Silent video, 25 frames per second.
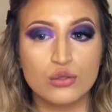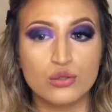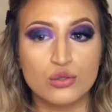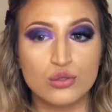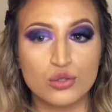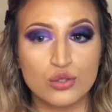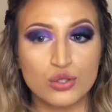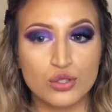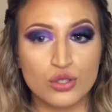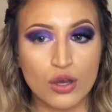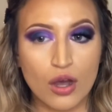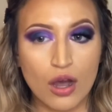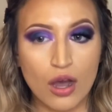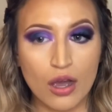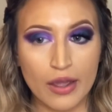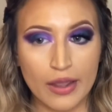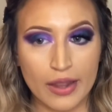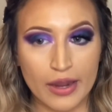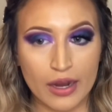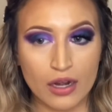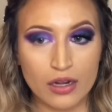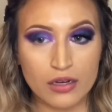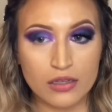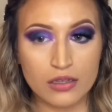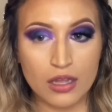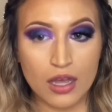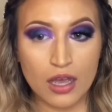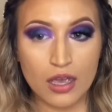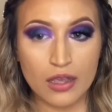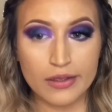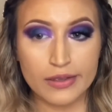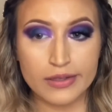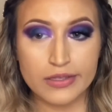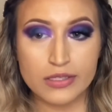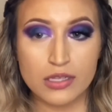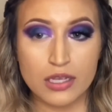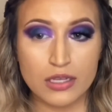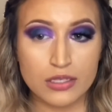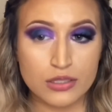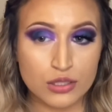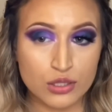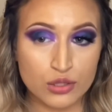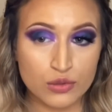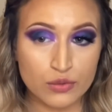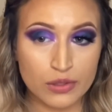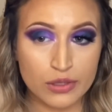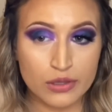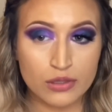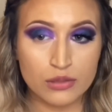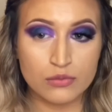Do y'all hear that? It's like
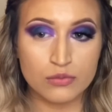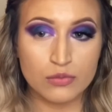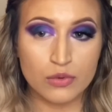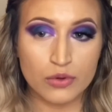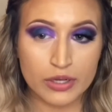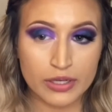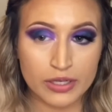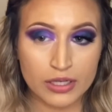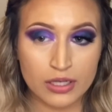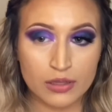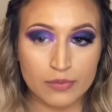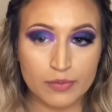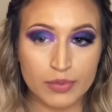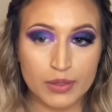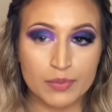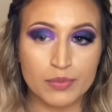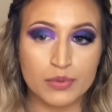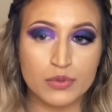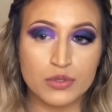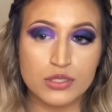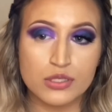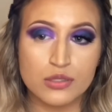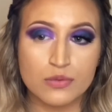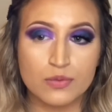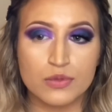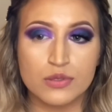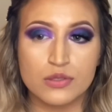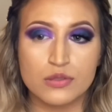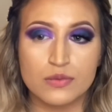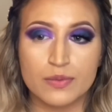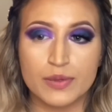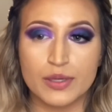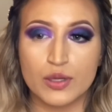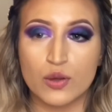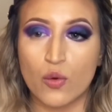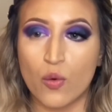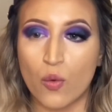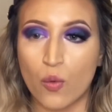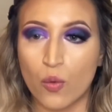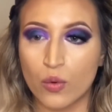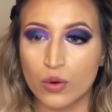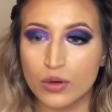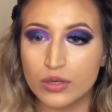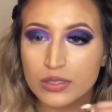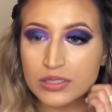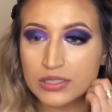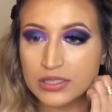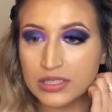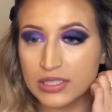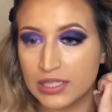2 in the morning. People are supposed to be
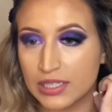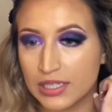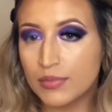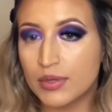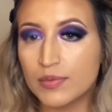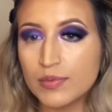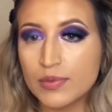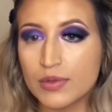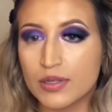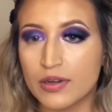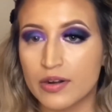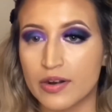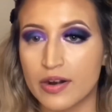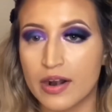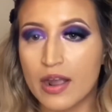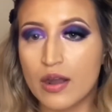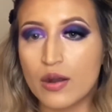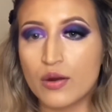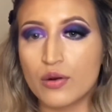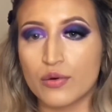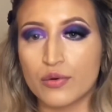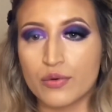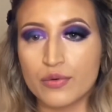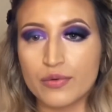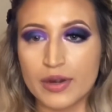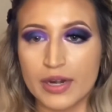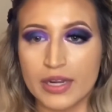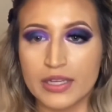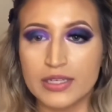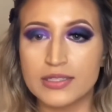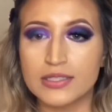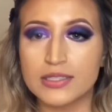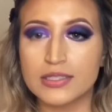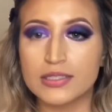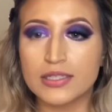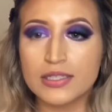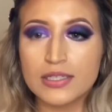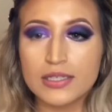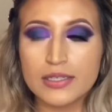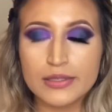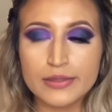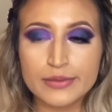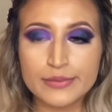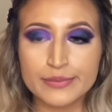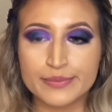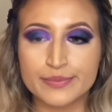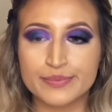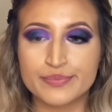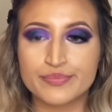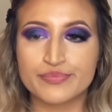quarantined. People are out
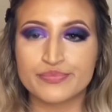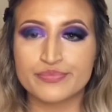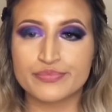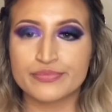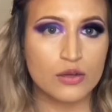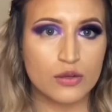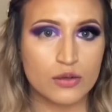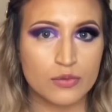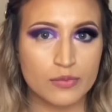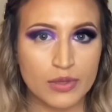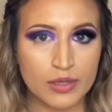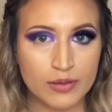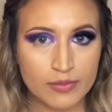racing. No me